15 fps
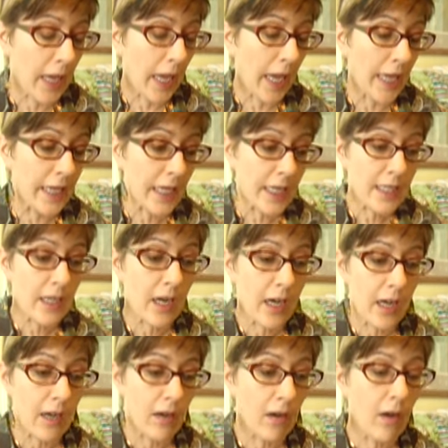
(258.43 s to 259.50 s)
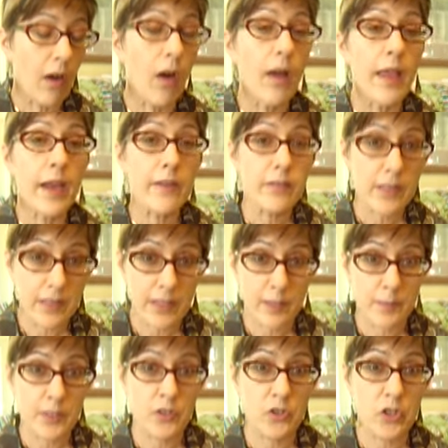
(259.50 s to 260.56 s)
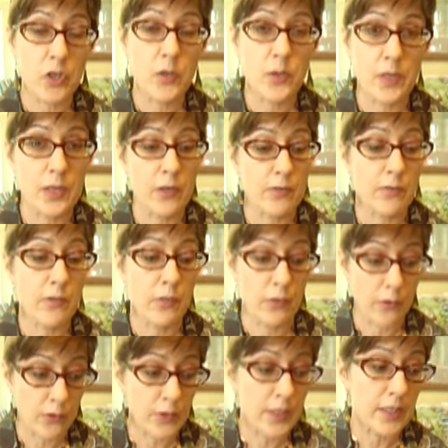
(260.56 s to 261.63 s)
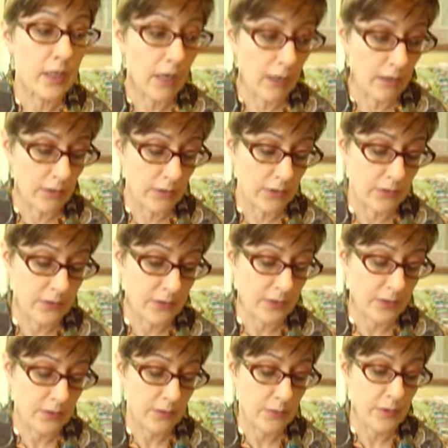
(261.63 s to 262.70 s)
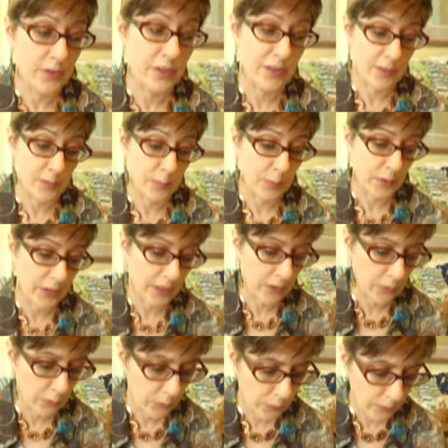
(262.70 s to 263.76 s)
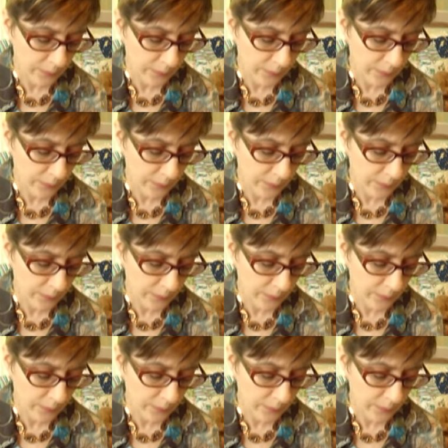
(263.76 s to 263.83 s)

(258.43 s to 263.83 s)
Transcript: And I got everything I'm going to show you here for $30, which is pretty cool.